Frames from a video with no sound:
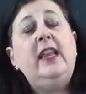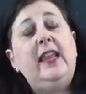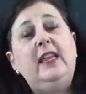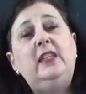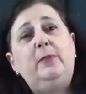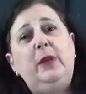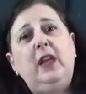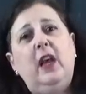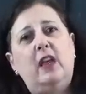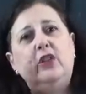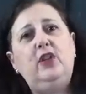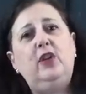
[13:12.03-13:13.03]
is
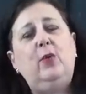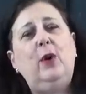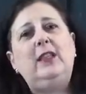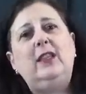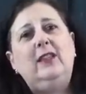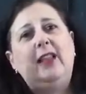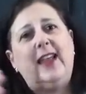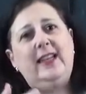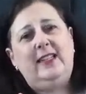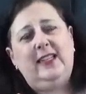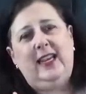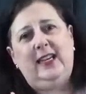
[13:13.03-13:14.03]
because you don't want the
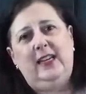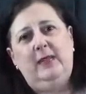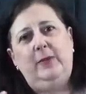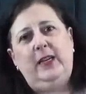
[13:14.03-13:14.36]
light to get in,